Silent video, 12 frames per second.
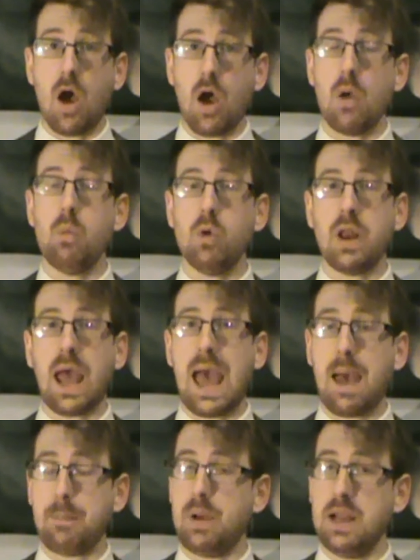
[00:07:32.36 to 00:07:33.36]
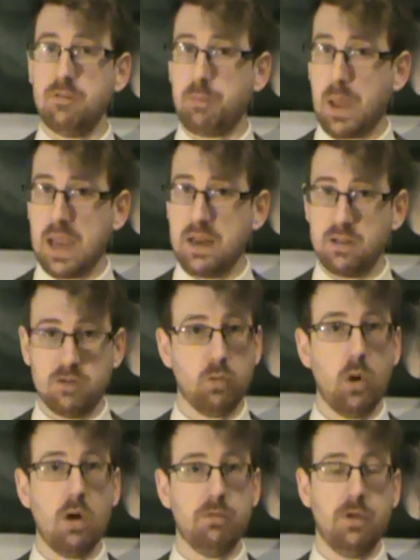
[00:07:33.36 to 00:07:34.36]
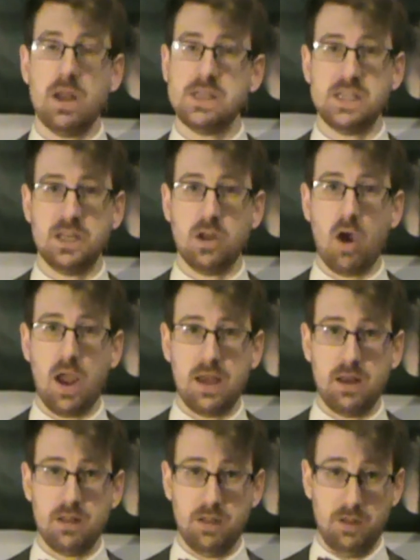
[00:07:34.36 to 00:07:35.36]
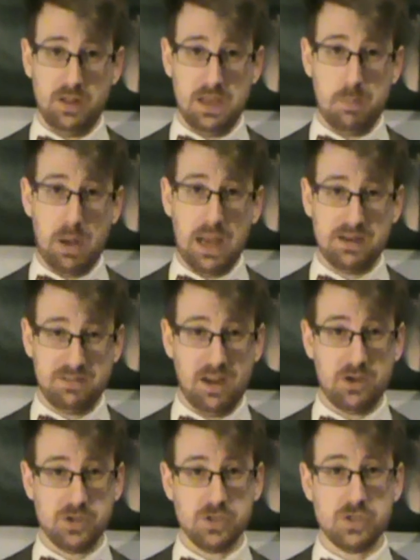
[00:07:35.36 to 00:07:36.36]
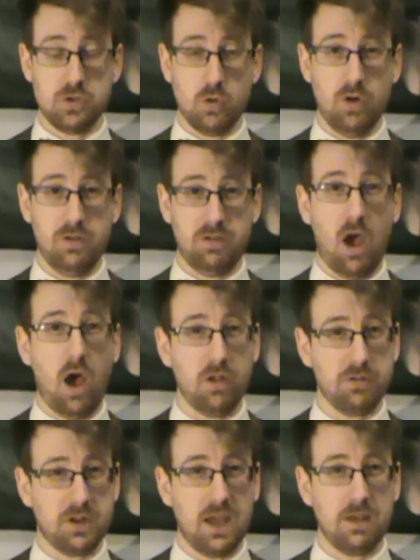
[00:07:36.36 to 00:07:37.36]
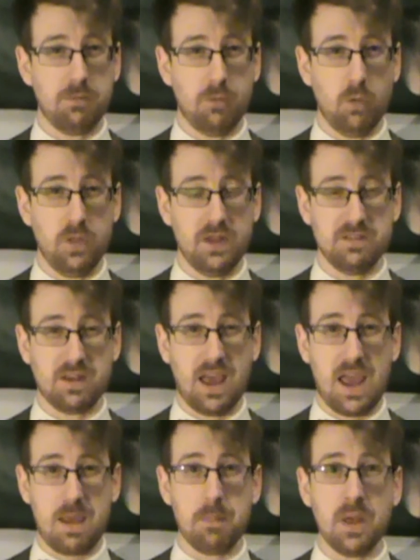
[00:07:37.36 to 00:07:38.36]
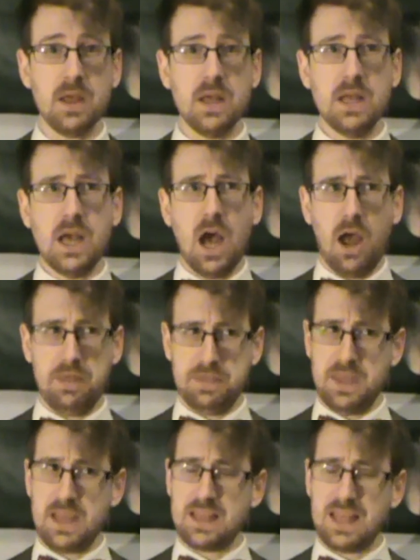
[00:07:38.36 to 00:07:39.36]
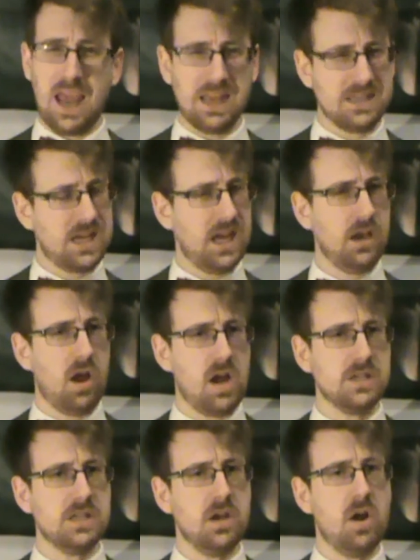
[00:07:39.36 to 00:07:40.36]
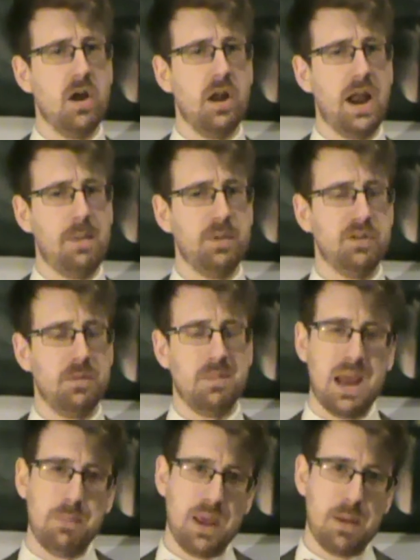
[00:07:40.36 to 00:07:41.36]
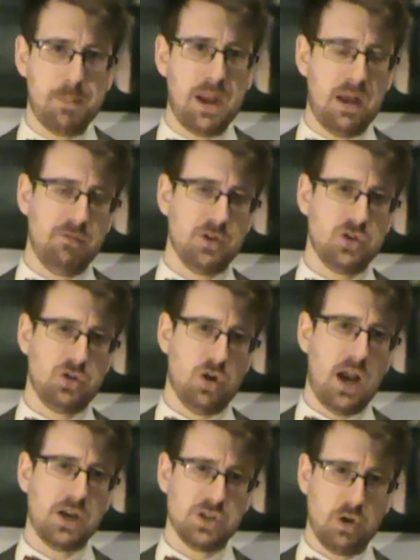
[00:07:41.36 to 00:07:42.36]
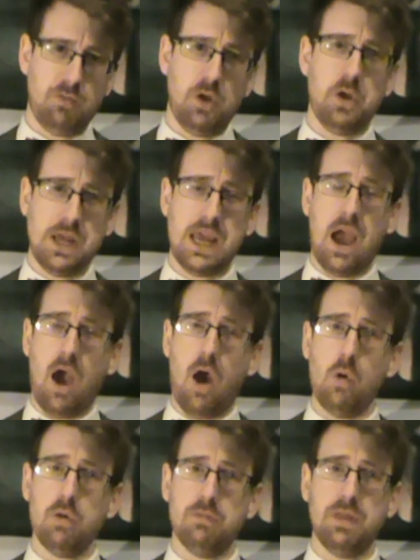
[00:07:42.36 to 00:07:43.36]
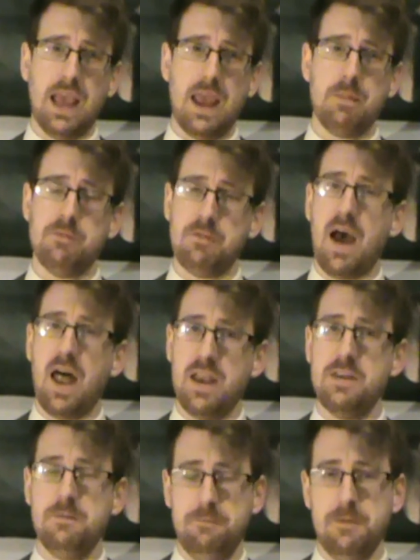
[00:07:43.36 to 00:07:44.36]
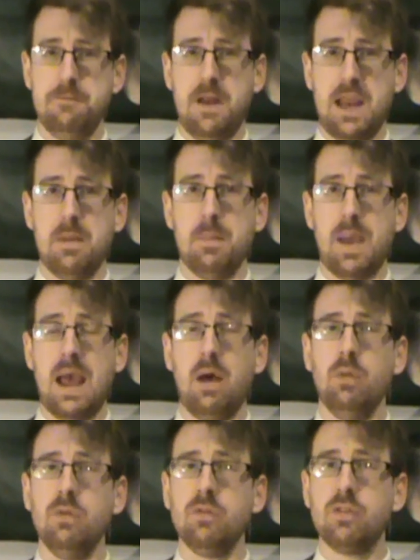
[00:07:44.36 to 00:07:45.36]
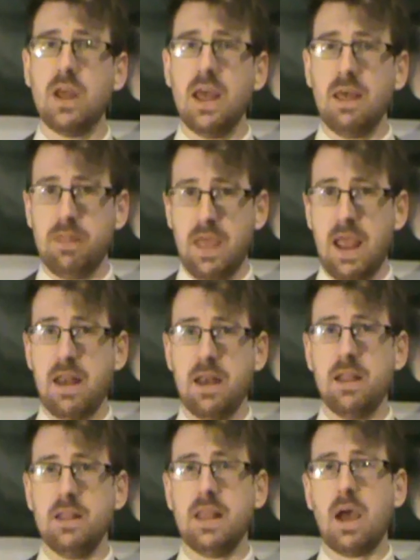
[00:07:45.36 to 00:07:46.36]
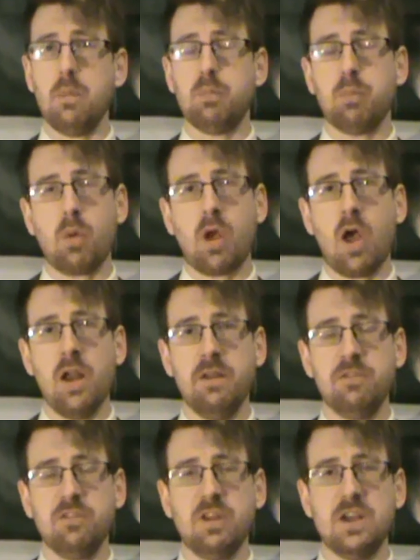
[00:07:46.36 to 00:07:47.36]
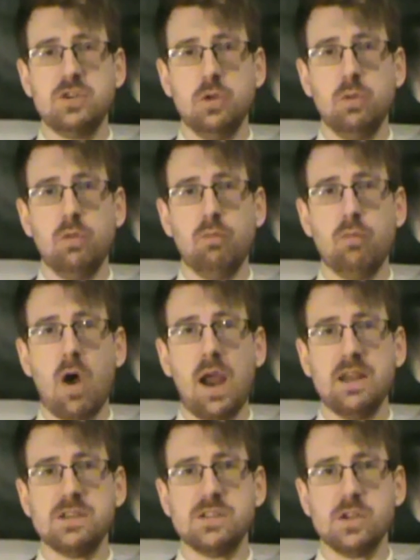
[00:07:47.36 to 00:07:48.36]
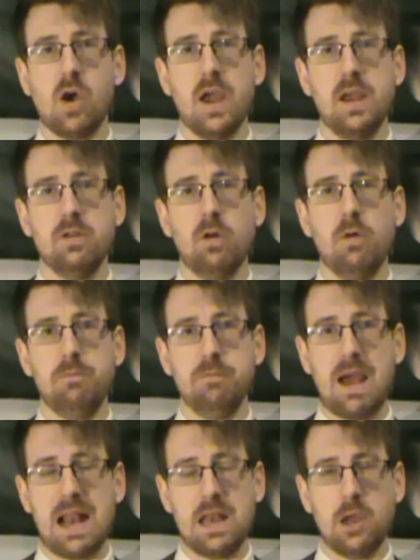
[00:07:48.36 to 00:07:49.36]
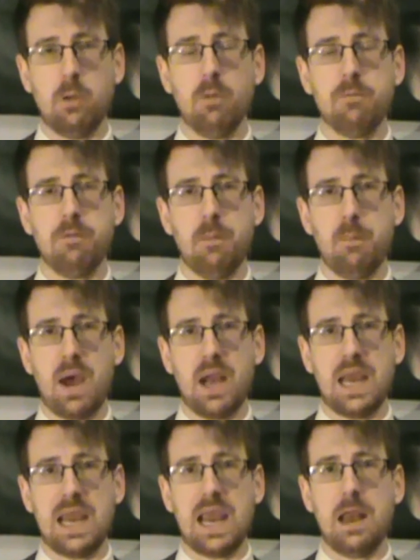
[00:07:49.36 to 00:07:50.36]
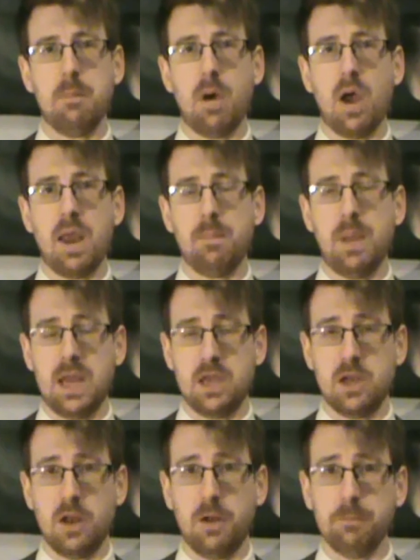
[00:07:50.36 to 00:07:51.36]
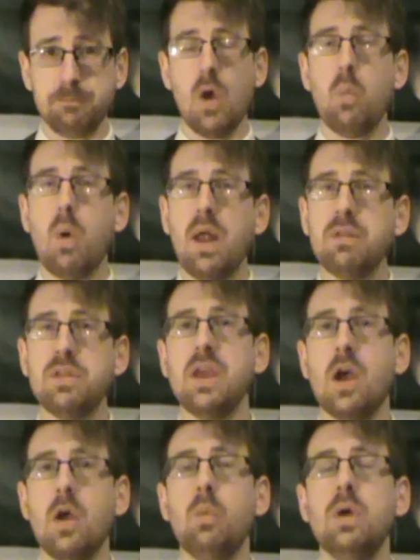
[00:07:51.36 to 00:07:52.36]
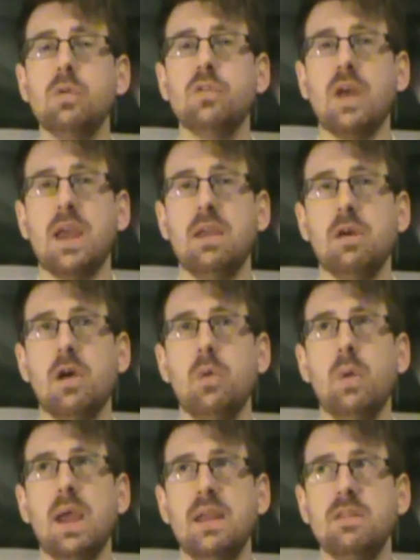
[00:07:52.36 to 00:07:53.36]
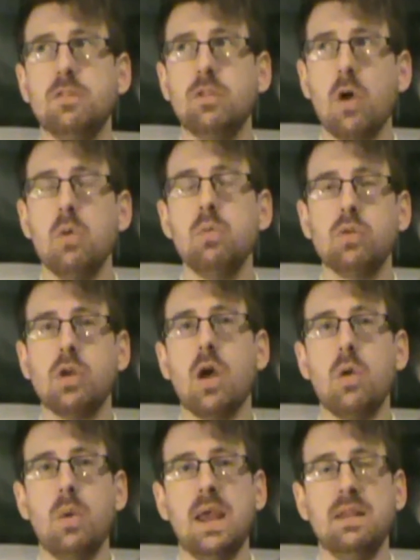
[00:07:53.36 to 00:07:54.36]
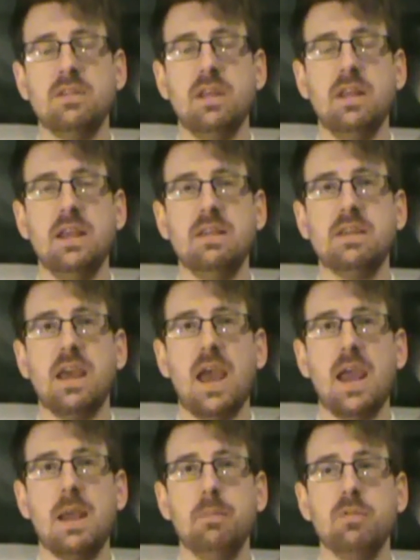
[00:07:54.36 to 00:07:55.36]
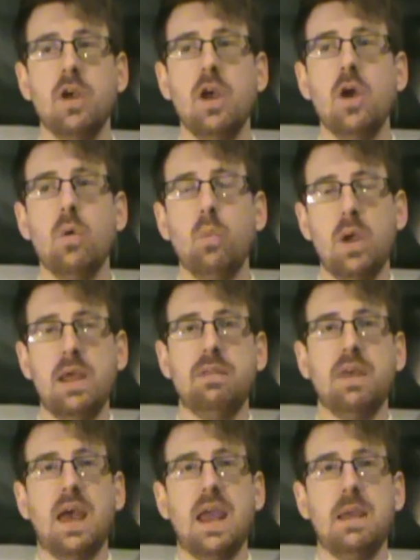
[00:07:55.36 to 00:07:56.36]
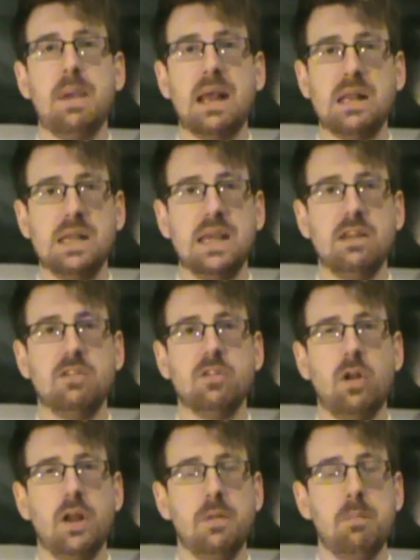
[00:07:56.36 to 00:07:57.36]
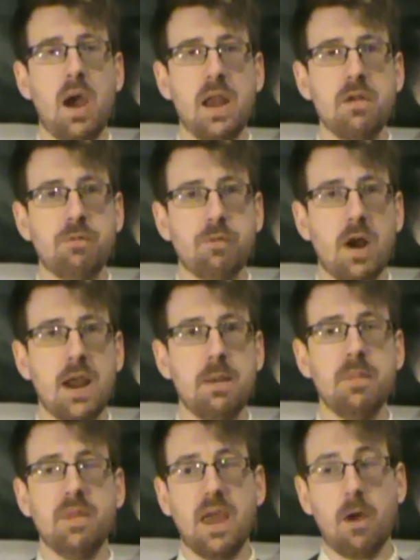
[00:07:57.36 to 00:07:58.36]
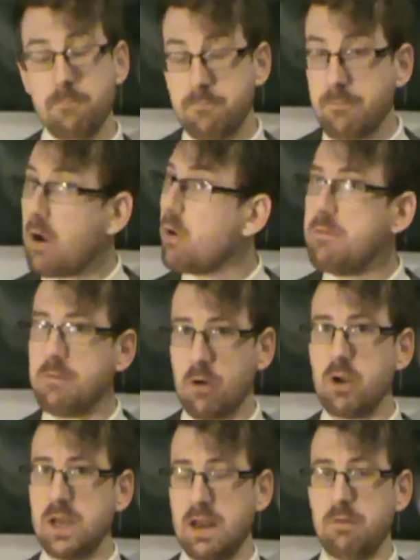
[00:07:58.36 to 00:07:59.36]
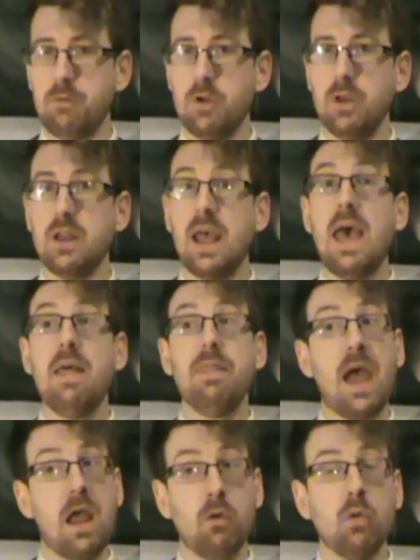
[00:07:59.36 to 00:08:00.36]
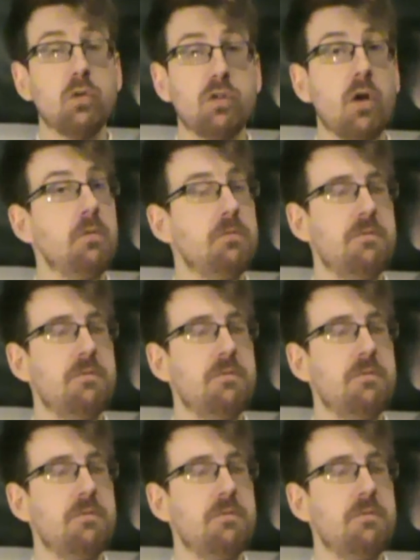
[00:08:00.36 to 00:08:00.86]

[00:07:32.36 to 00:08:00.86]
I would happily have paid the $12.99 that the PlayStation Store is asking for this game. I think the $18.99 on Amazon may be a bit of a stretch, so if you can get hold of the game for under £15, then that kind of sees you the right side of value for money, in my opinion. One thing I will say, though, is don't go into these games with a Metal Gear Solid mind frame. They are very, very different. They are also